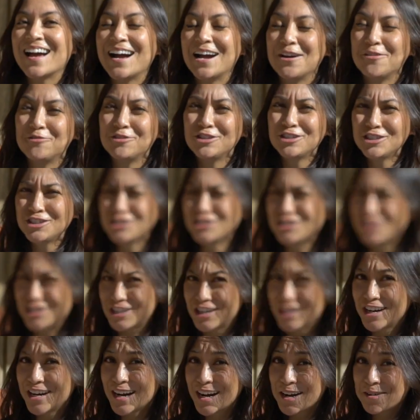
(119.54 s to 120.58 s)
I was sure
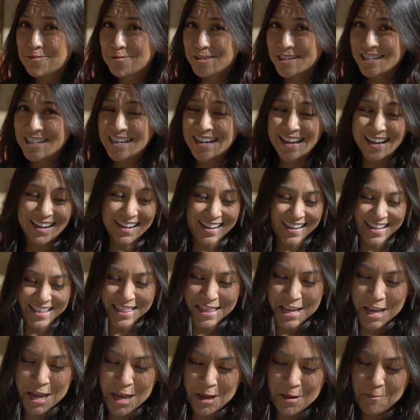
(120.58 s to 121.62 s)
I wouldn't get
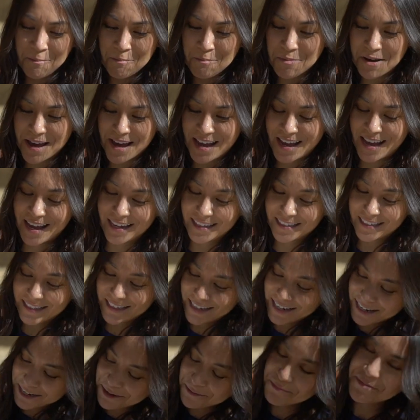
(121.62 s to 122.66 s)
anything, but I
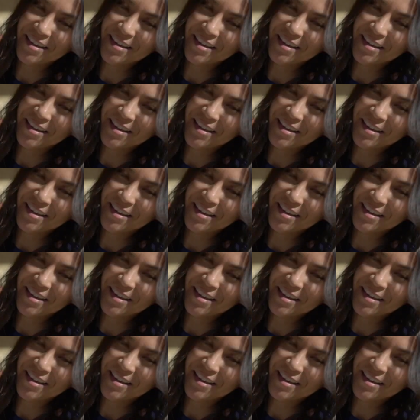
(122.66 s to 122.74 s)
did end up